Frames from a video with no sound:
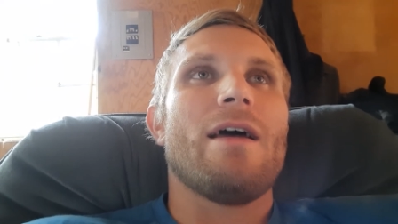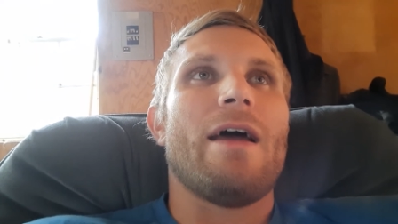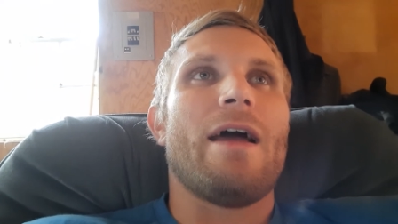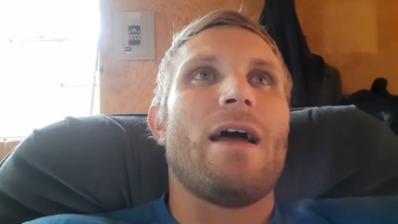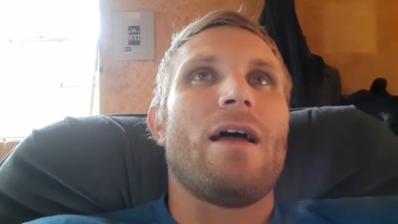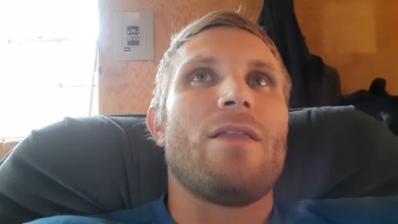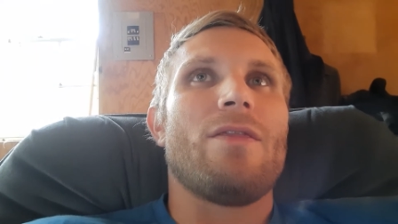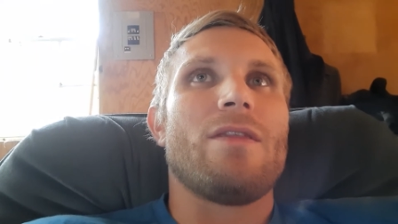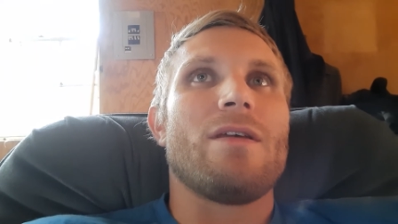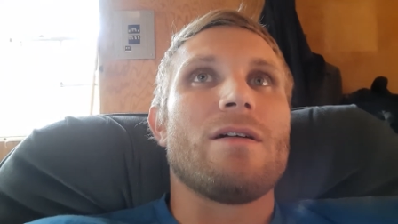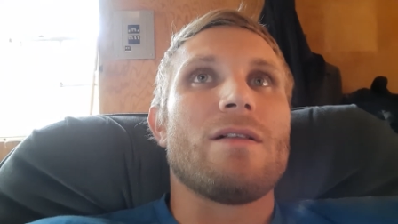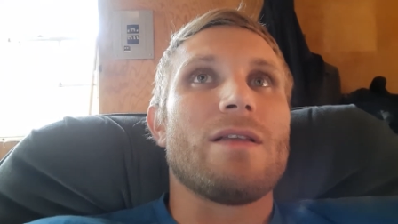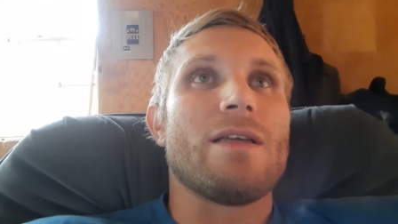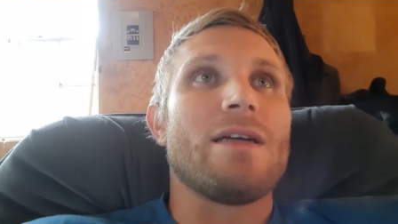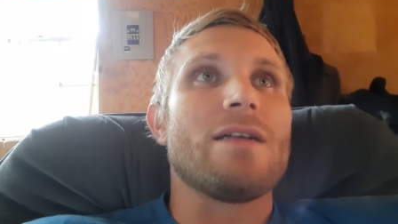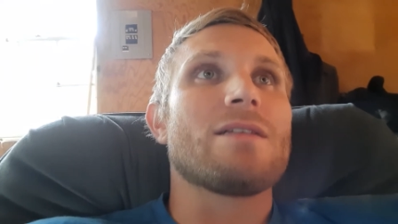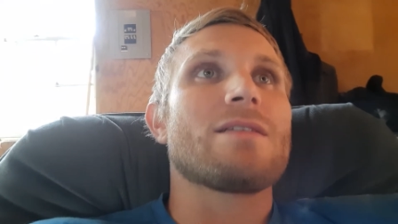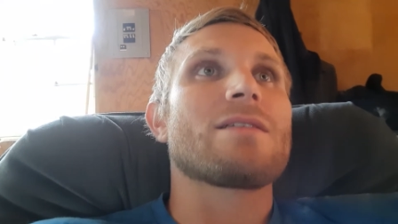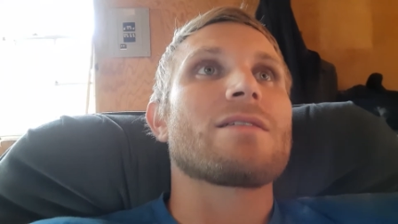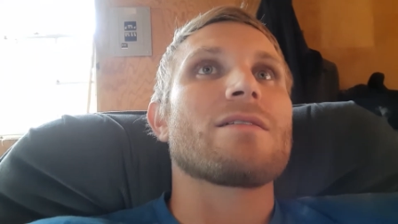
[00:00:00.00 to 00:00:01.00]
and the
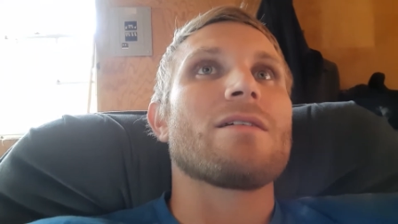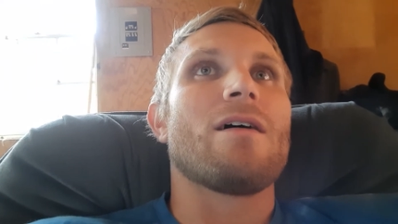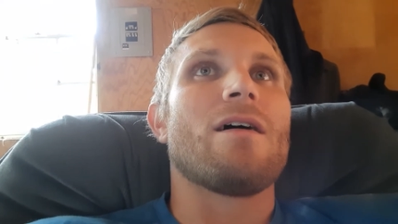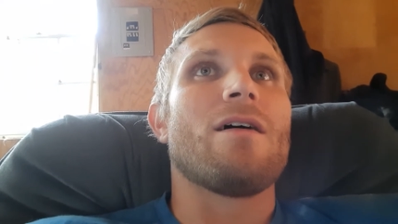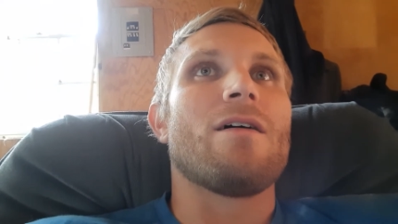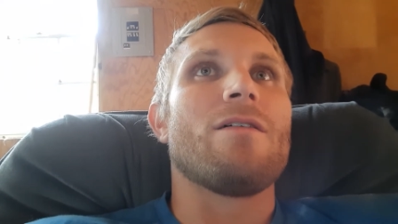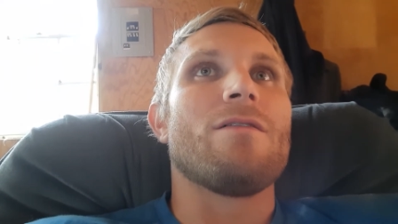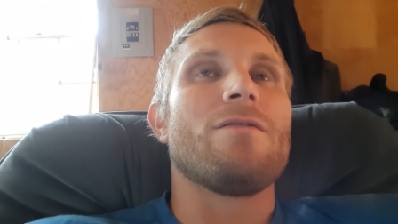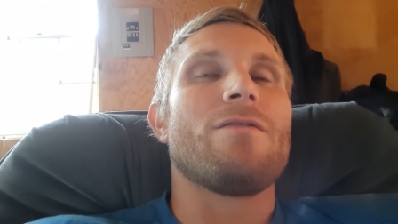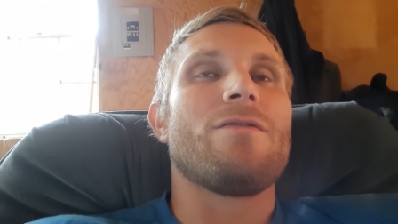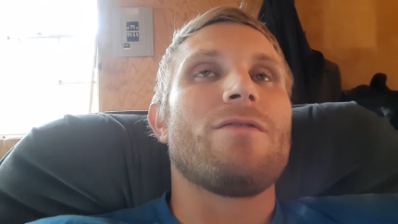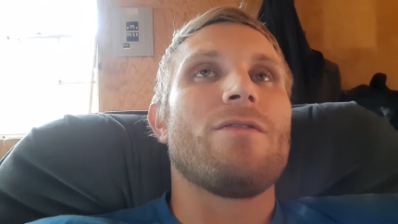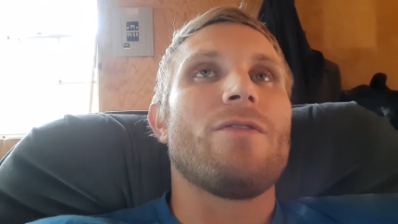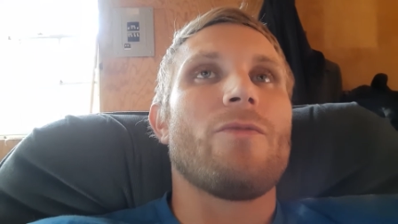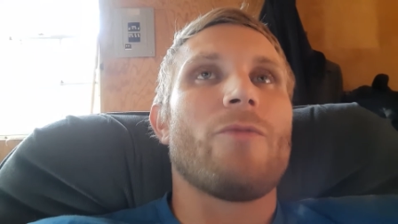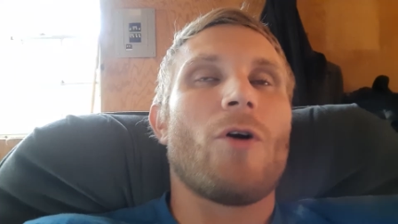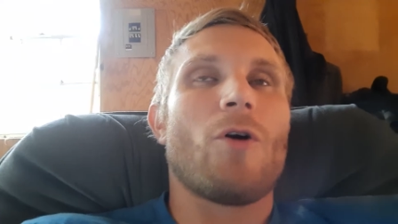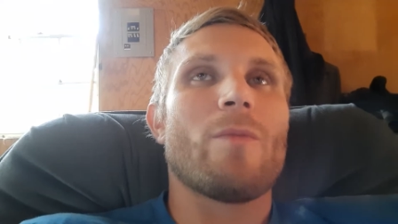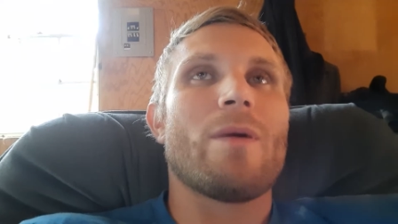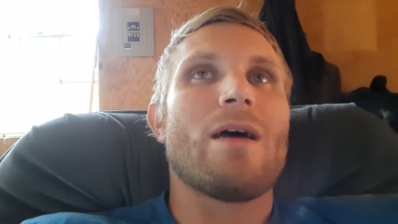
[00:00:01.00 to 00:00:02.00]
elites of
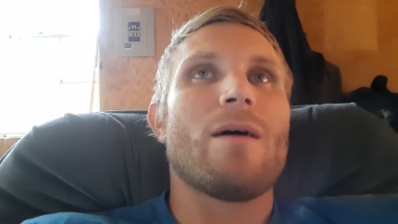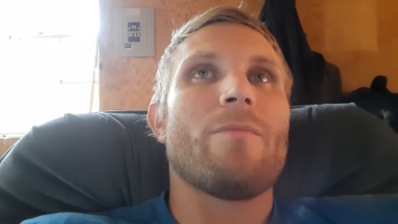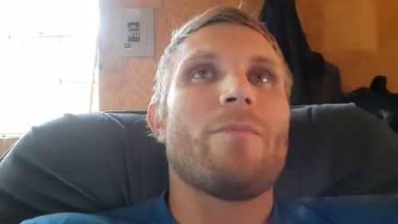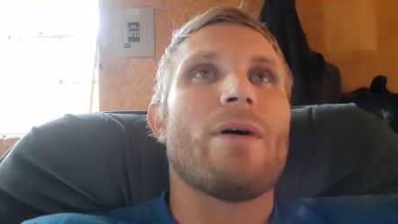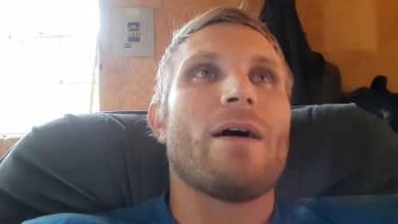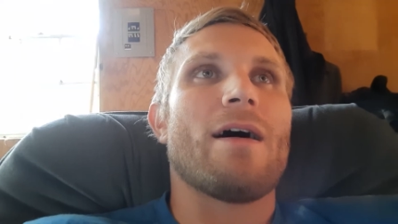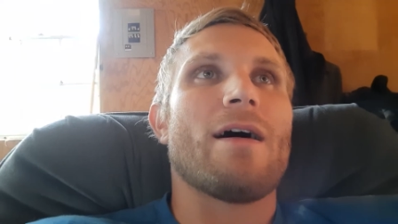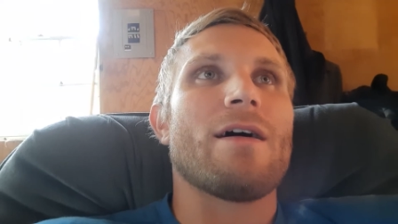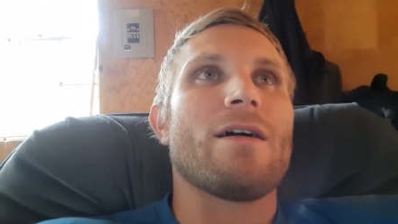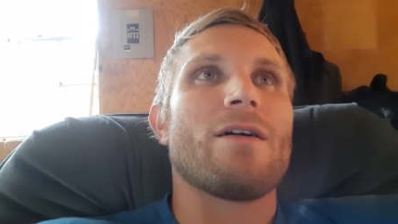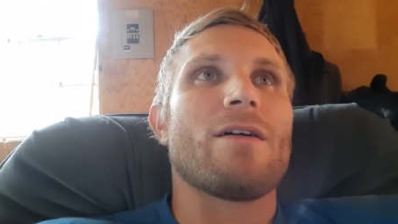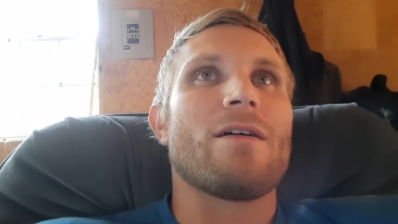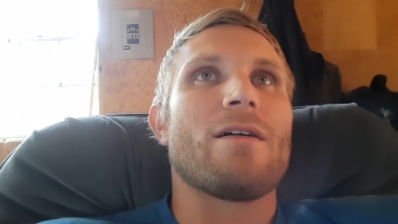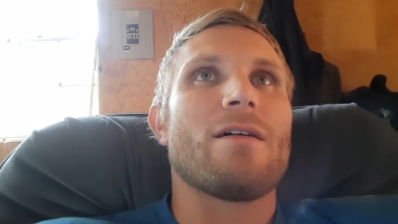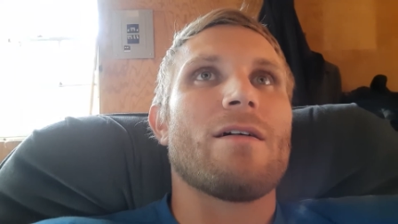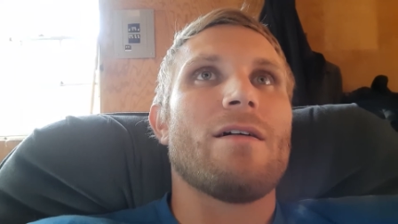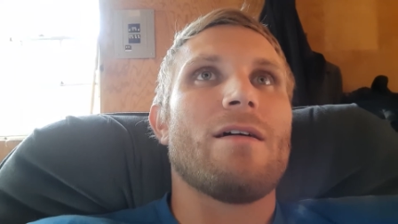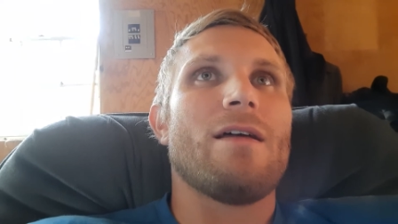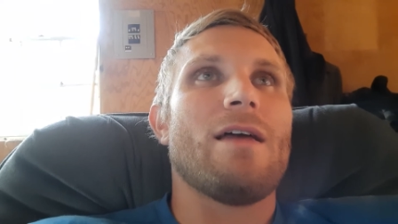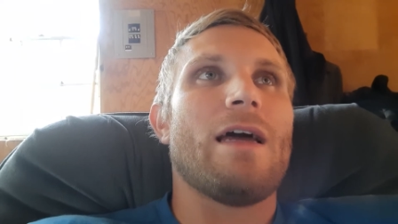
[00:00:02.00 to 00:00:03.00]
the Roman
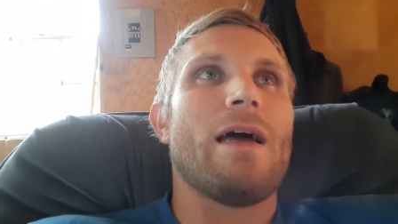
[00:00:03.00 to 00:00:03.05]
Empire.